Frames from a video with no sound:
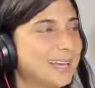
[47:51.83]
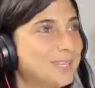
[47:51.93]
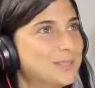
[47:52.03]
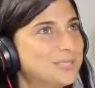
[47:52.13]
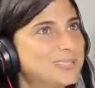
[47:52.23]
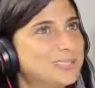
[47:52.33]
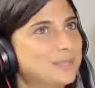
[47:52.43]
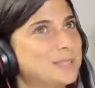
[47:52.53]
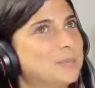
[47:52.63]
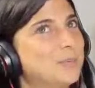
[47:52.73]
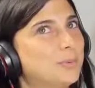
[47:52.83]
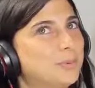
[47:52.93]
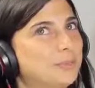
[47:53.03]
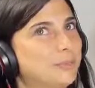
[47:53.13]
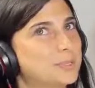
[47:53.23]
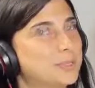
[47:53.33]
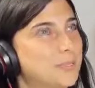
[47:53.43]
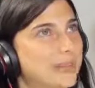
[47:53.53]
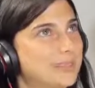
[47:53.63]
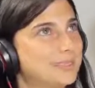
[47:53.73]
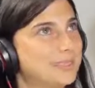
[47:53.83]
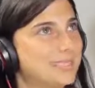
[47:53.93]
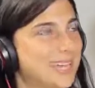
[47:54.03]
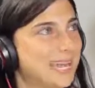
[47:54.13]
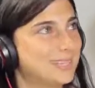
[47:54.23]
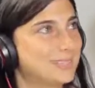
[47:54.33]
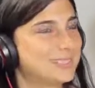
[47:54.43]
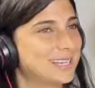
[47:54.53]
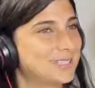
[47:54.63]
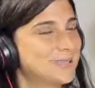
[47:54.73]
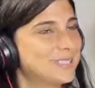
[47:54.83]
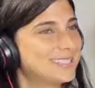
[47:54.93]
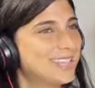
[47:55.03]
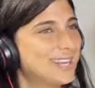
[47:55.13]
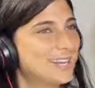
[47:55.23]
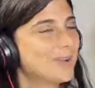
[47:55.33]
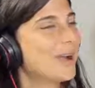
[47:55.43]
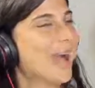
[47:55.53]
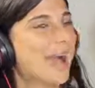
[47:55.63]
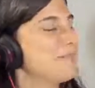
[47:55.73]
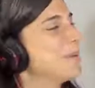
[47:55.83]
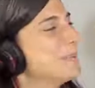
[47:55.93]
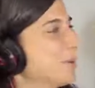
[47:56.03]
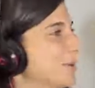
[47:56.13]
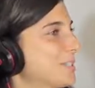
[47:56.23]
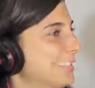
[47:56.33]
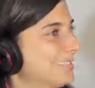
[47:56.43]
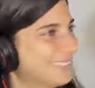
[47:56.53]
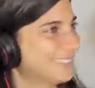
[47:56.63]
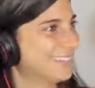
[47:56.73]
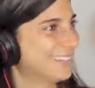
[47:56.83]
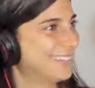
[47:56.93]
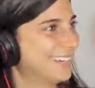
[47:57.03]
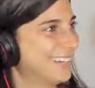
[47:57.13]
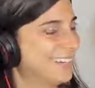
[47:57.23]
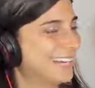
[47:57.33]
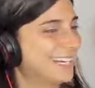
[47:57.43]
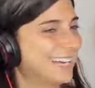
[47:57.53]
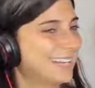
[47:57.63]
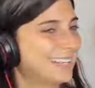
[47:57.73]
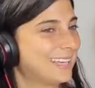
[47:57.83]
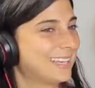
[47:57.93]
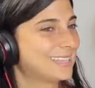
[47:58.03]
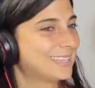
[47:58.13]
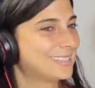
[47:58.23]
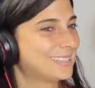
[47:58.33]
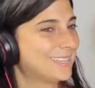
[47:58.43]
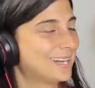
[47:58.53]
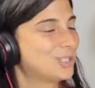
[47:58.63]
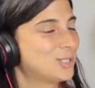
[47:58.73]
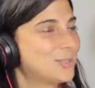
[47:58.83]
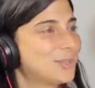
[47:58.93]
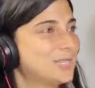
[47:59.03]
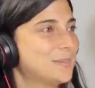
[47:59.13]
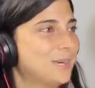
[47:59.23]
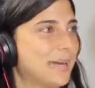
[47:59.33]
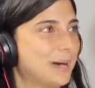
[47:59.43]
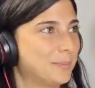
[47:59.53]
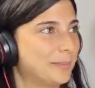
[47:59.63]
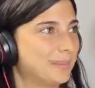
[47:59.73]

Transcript: You said something to me when we first met today. You said, you're a happy person. Mm-hmm. And I think I said, I choose to be happy.